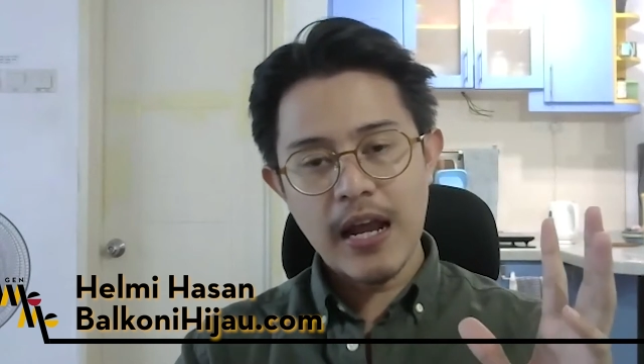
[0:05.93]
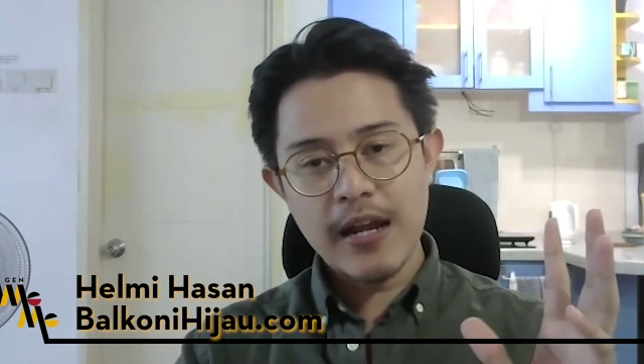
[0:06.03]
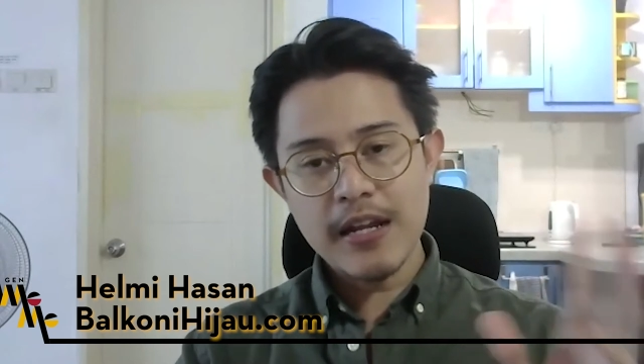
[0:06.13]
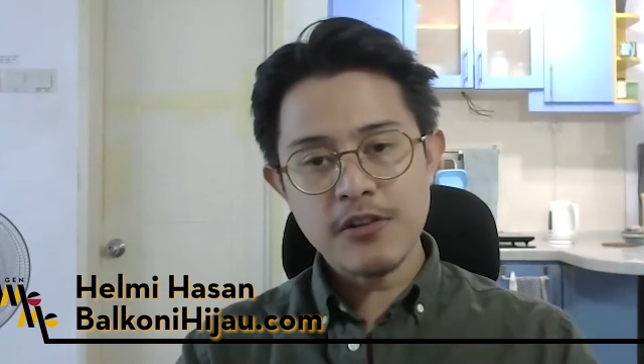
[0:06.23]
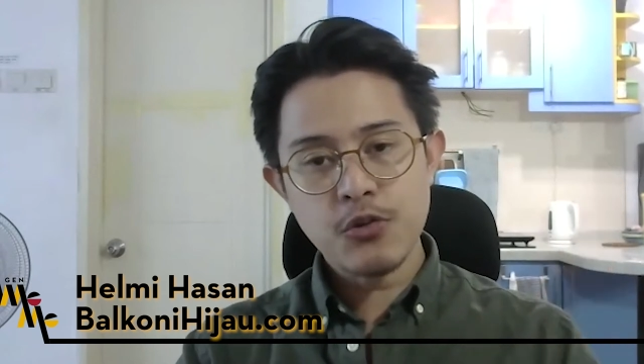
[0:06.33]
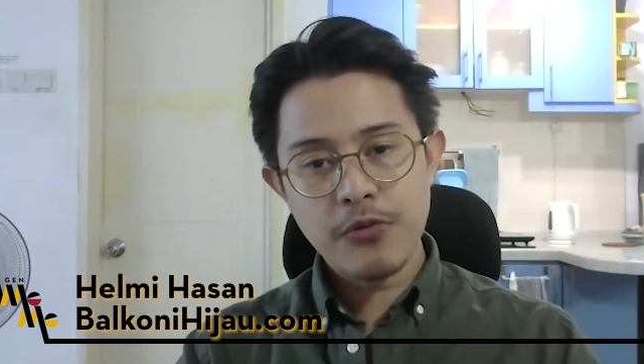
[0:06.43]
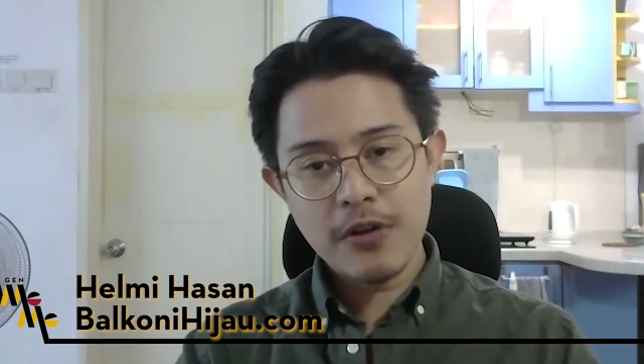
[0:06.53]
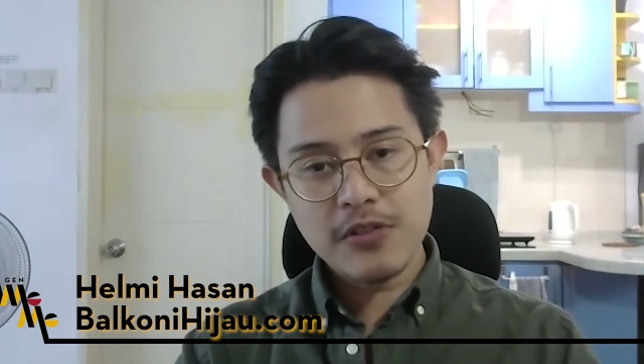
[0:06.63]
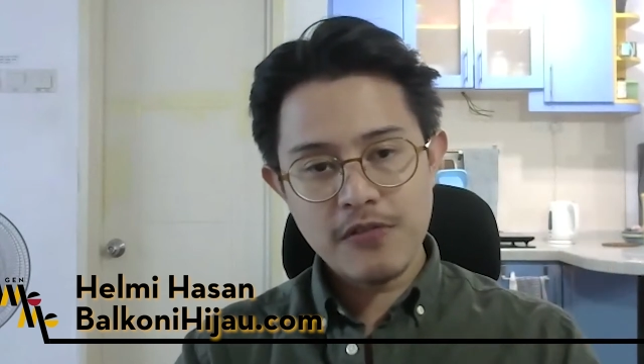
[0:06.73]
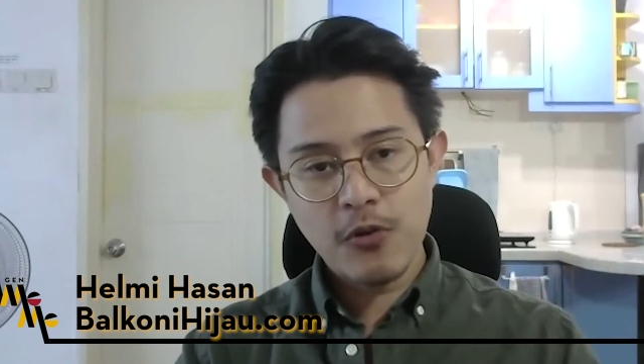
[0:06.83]
And in
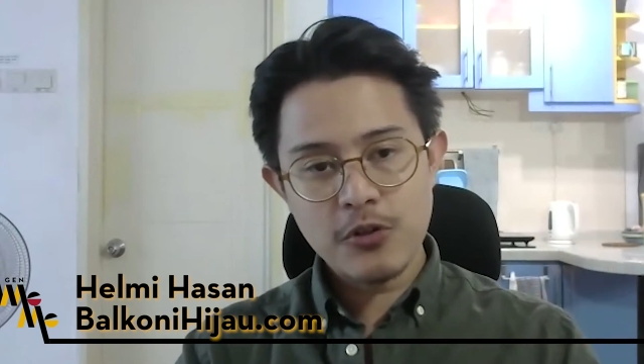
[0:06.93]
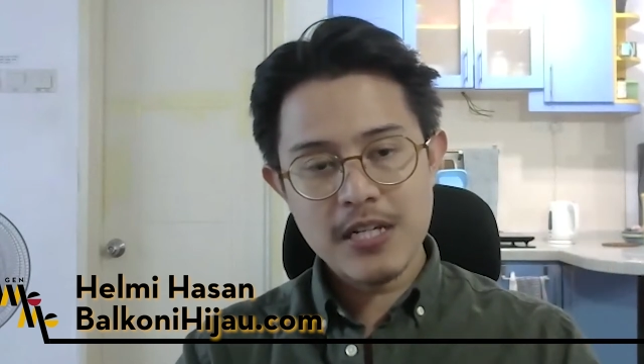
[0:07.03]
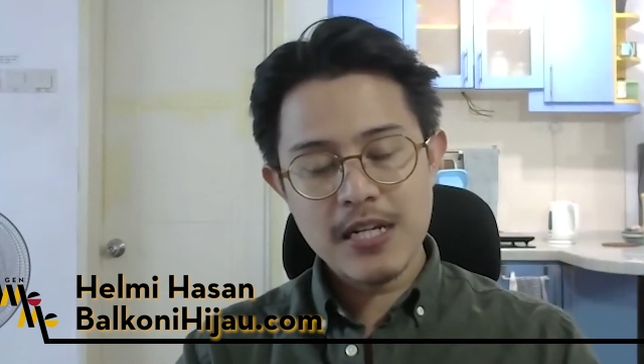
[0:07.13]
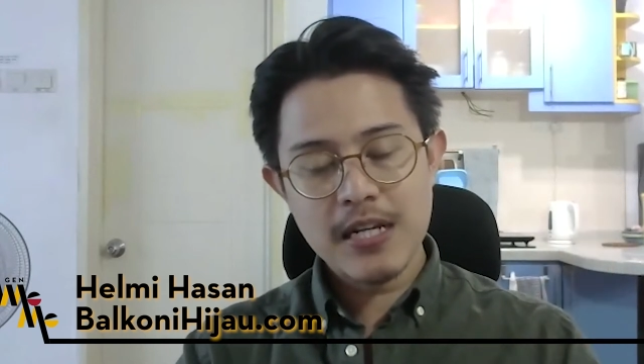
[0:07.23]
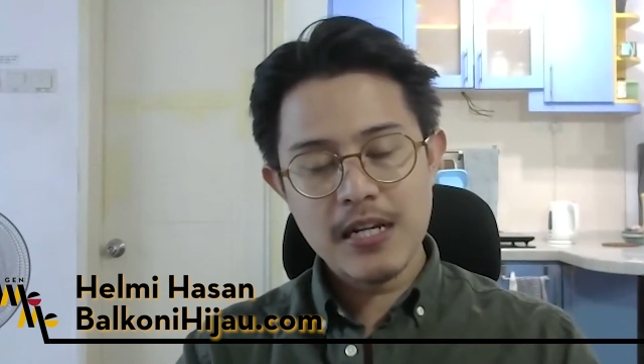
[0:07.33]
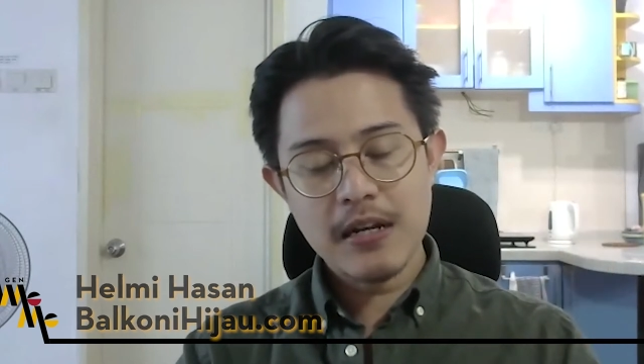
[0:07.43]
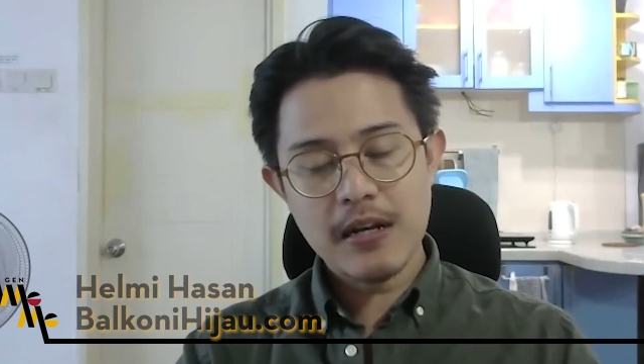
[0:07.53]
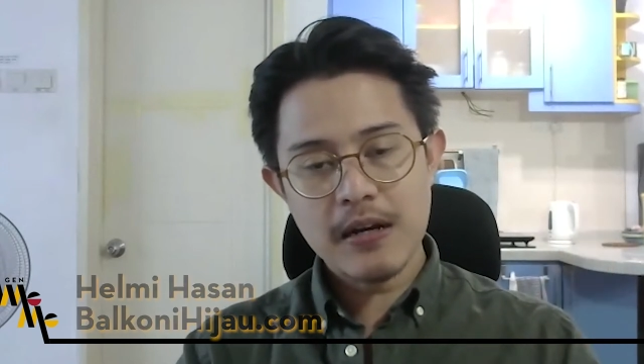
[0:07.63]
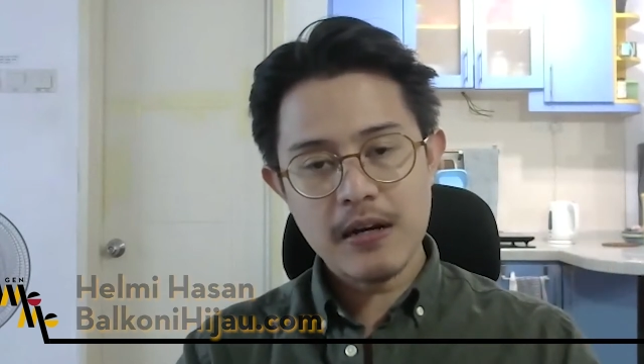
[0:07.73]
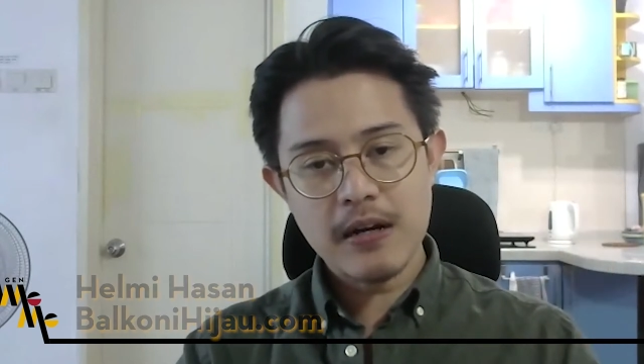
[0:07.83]

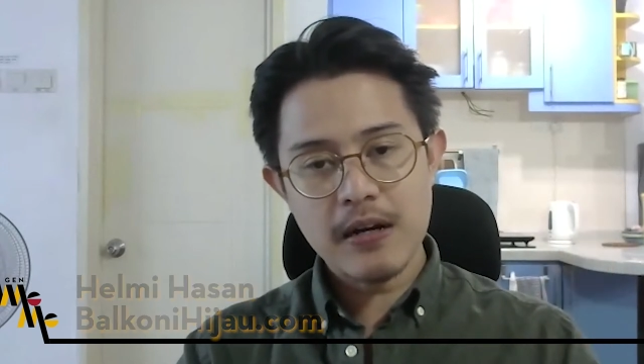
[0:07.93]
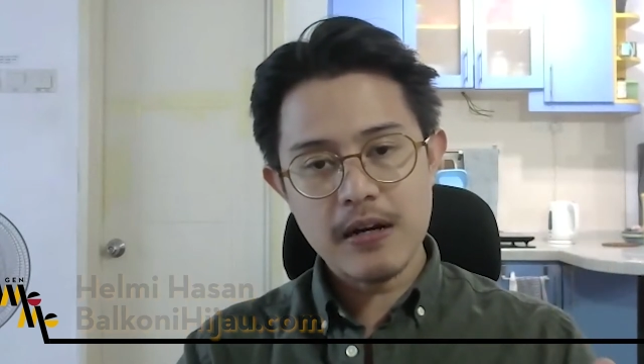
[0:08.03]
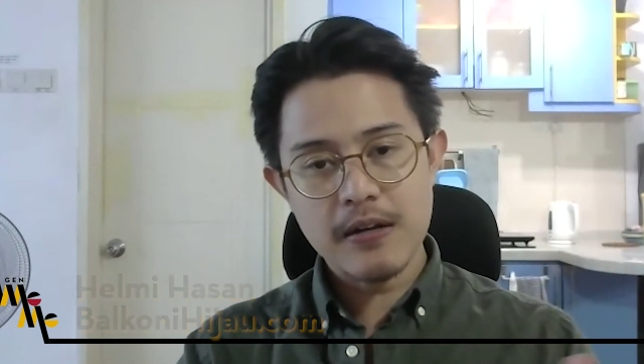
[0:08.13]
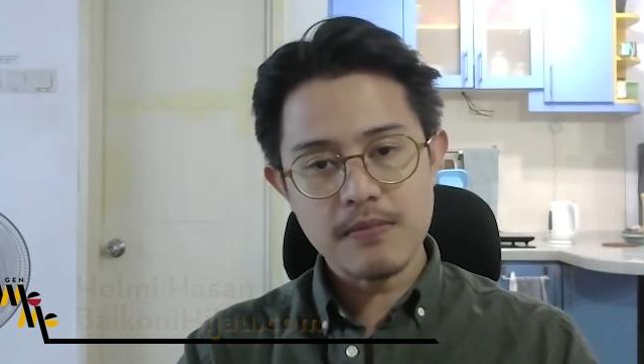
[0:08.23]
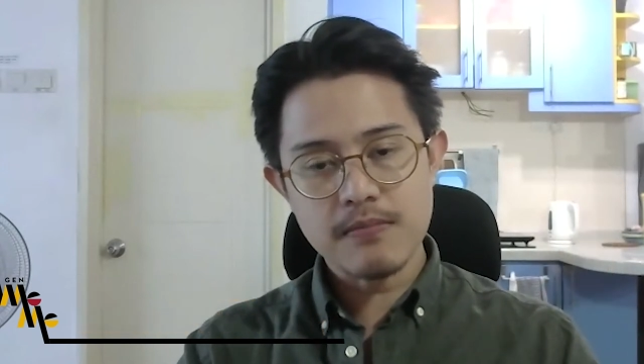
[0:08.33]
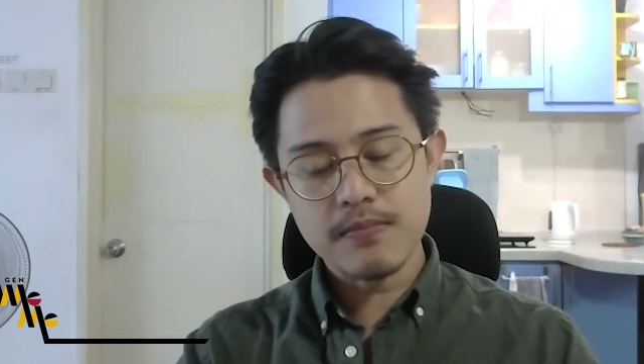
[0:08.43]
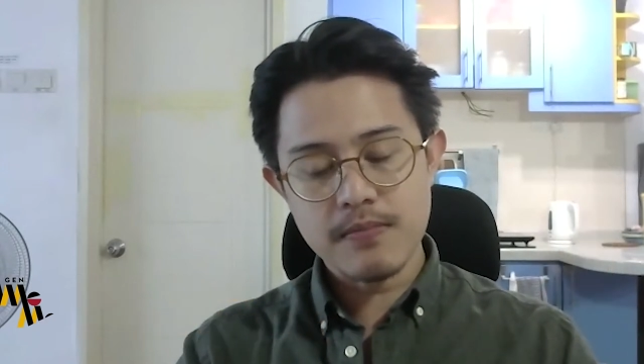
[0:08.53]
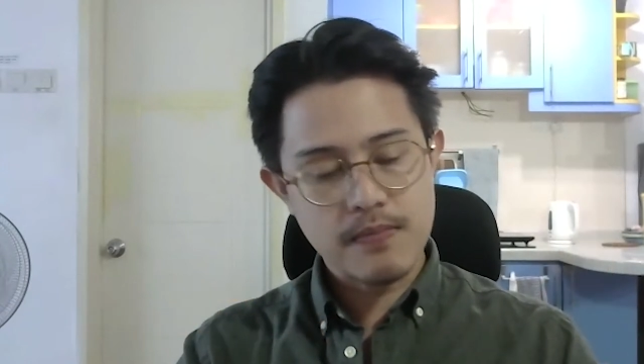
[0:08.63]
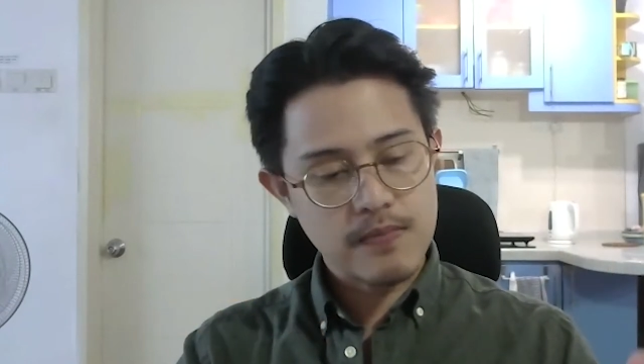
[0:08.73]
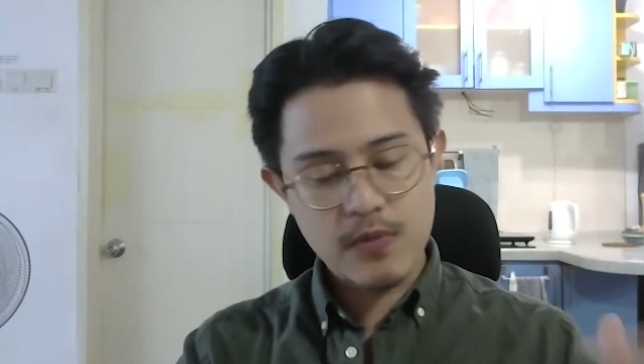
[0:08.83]
2014,
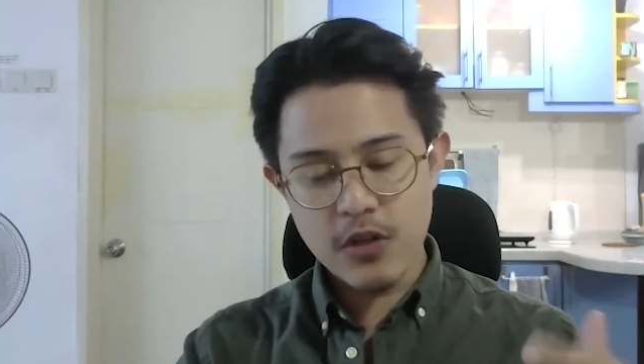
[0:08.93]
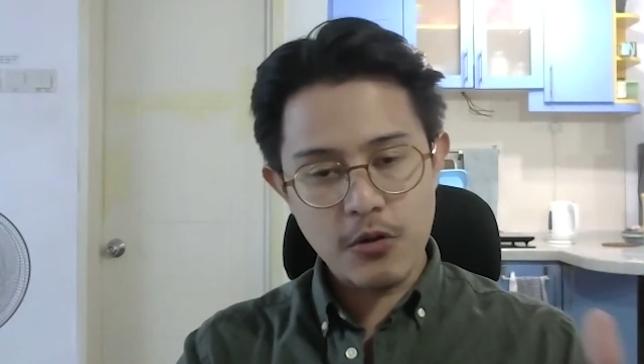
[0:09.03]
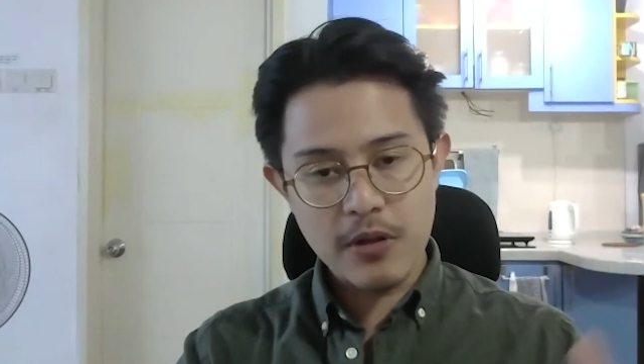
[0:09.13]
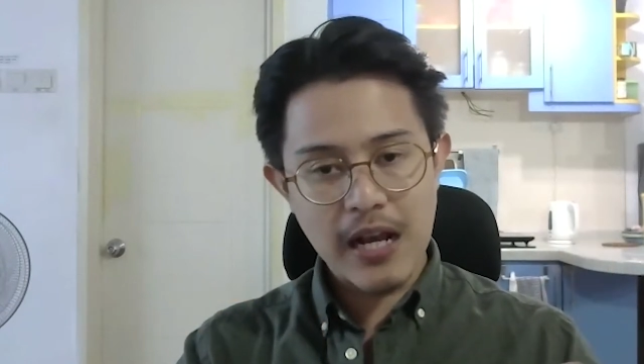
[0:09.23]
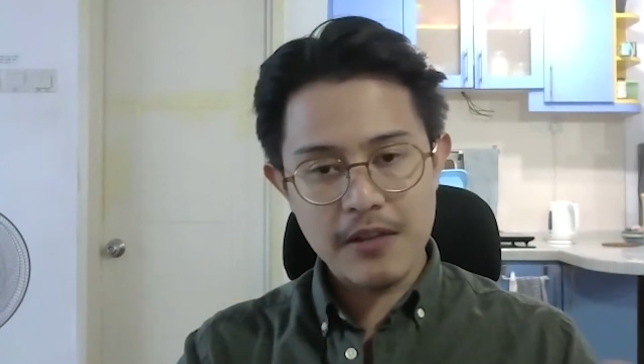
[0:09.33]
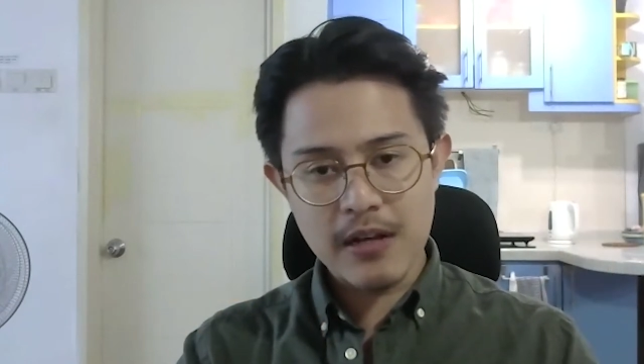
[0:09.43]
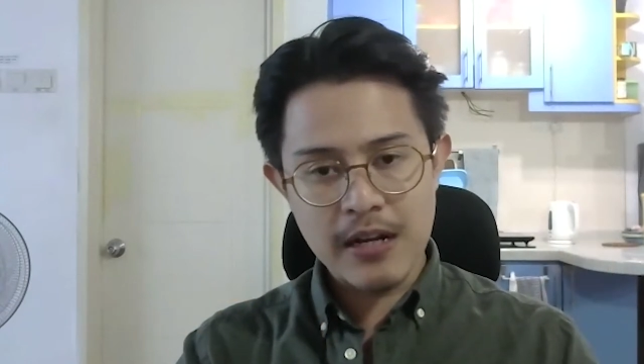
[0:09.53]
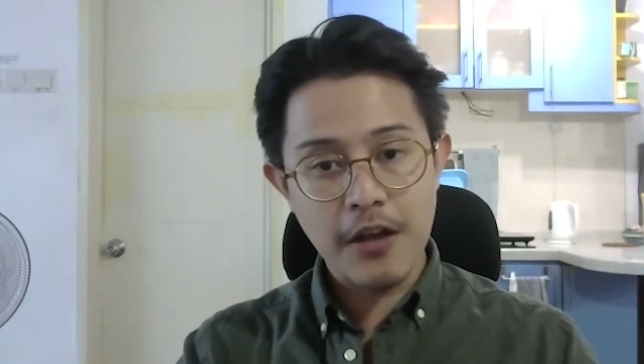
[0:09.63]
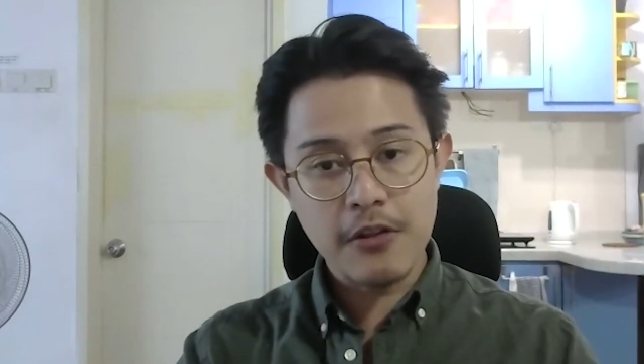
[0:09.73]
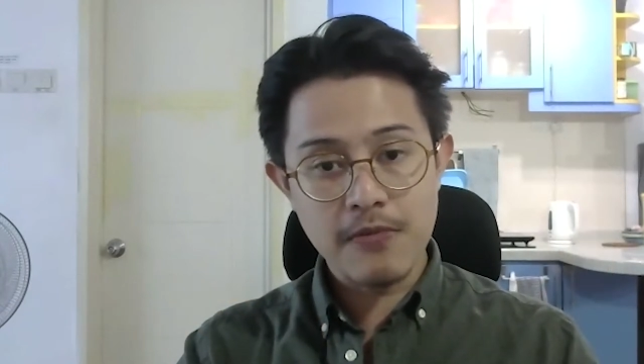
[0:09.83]
you know, they
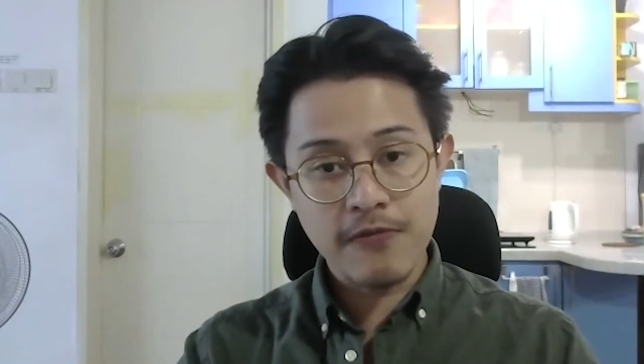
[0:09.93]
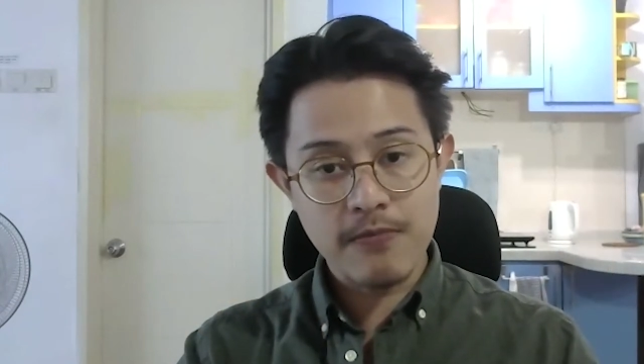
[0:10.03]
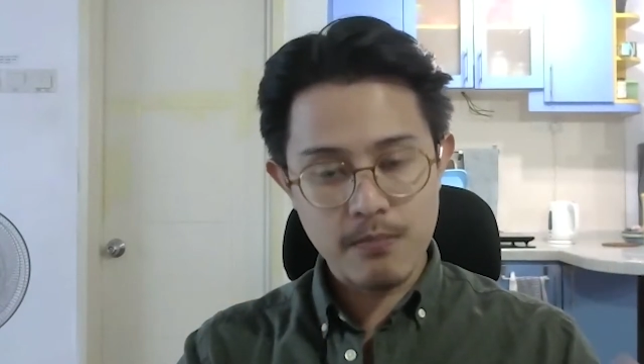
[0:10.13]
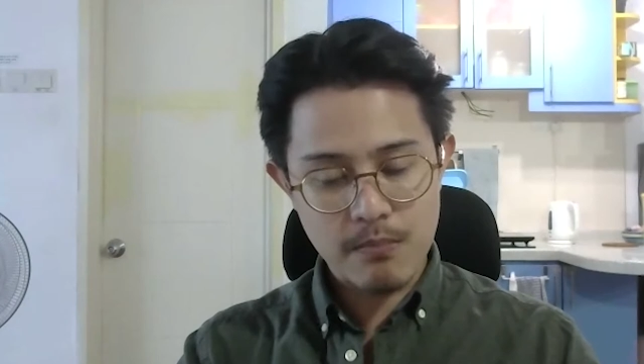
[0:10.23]
got another